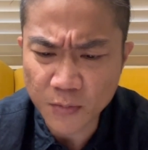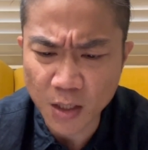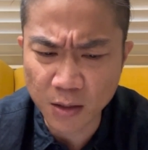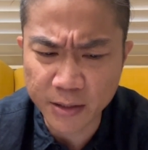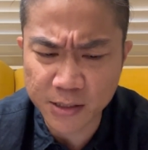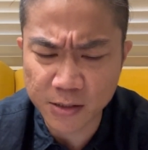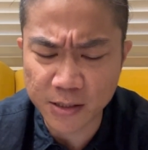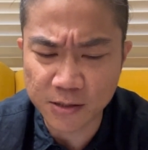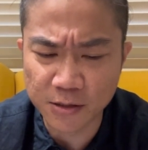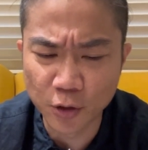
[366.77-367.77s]

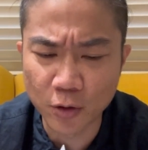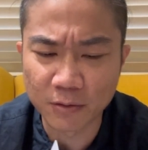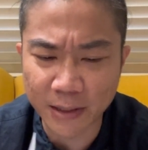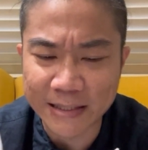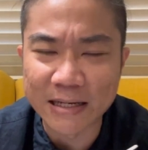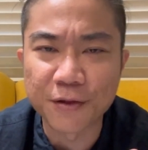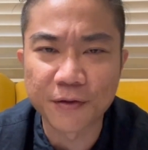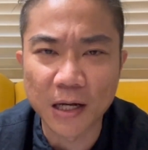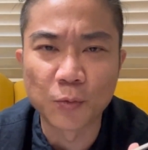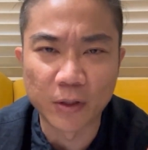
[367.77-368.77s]
It's not like
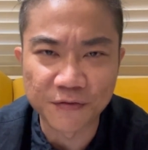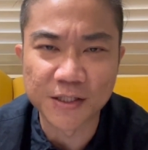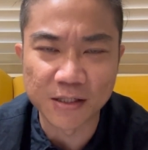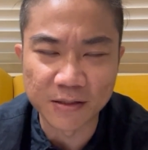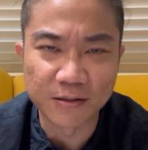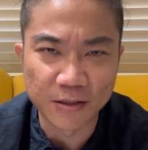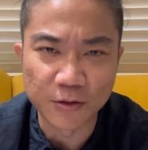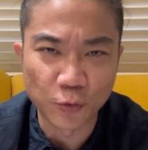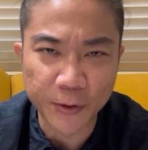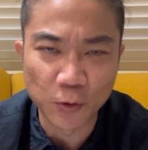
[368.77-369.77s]
anything I would have seen in
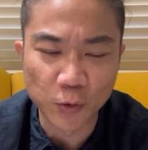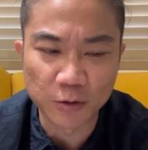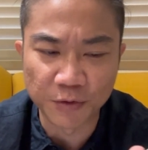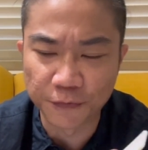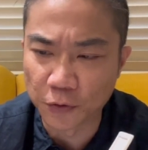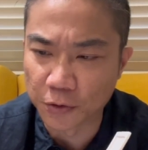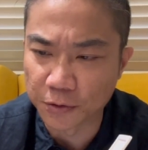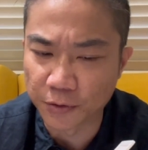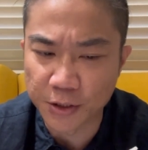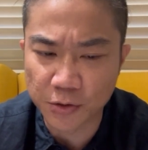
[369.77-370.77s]
the real world
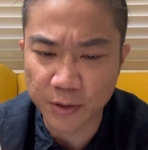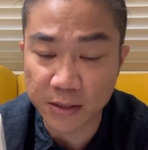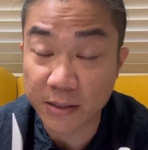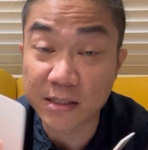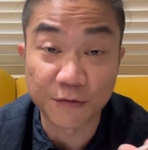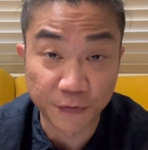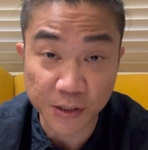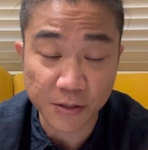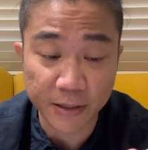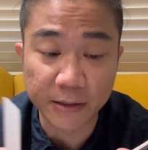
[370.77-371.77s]
before, right? So that's the
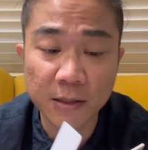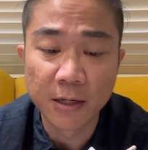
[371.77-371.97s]
first thing.